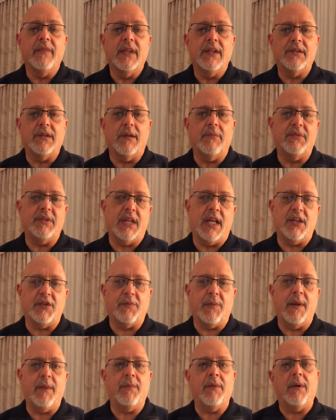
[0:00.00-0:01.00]
Some
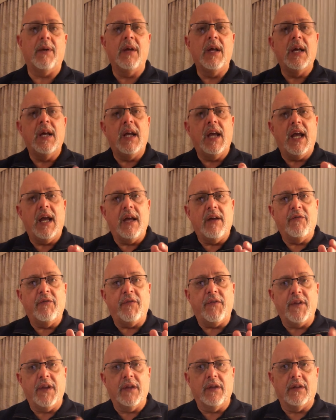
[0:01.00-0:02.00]
salespeople
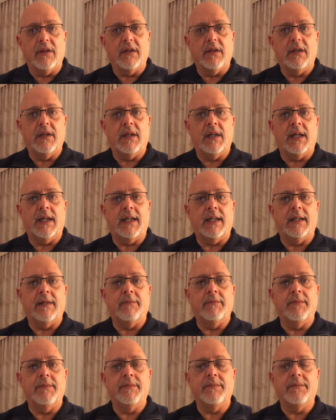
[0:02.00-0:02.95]
feel uh,